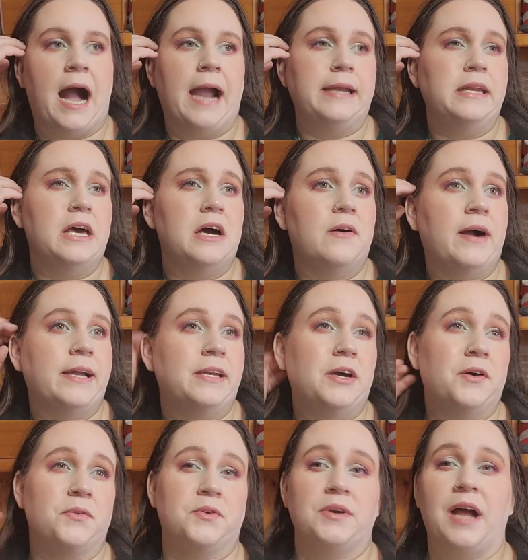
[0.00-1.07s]
I
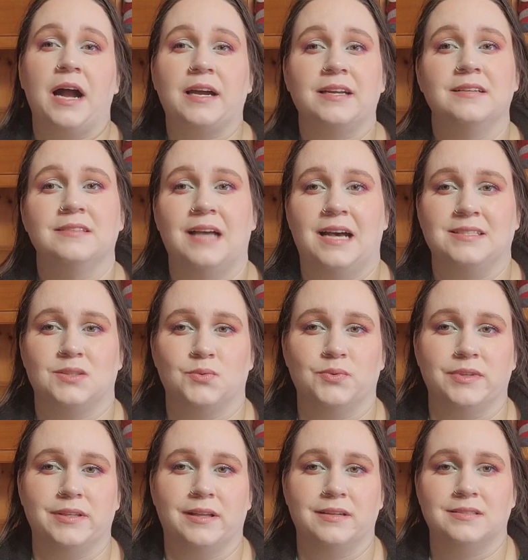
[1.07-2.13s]
know they're not gonna last a
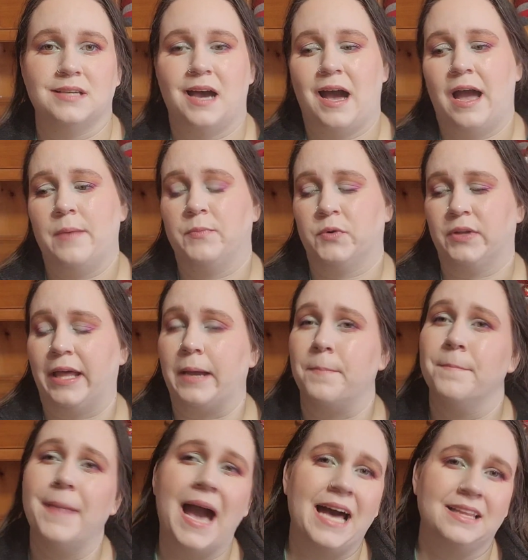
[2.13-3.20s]
really long time, or
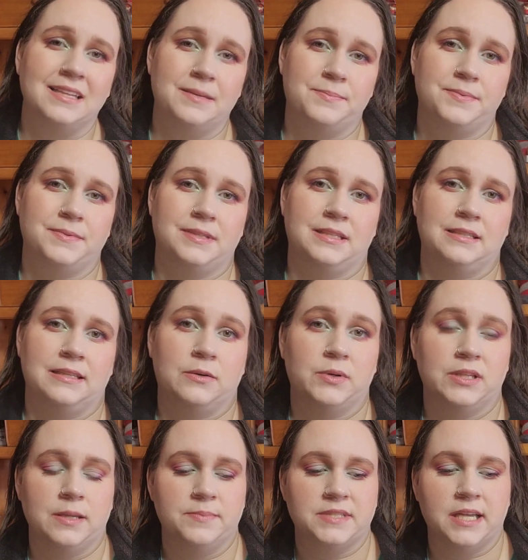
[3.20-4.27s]
like matte lips,
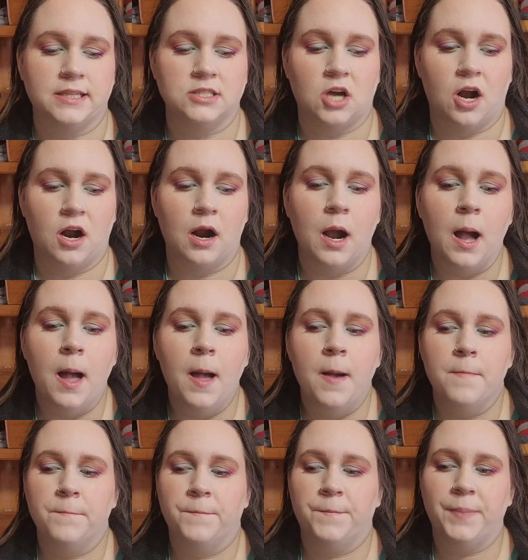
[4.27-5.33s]
liquid lipsticks are,
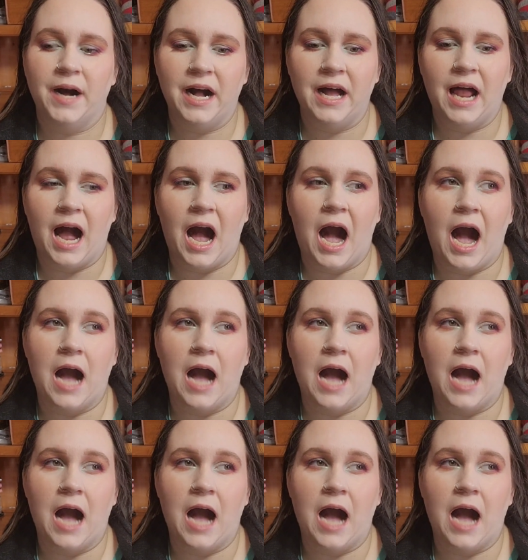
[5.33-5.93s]
but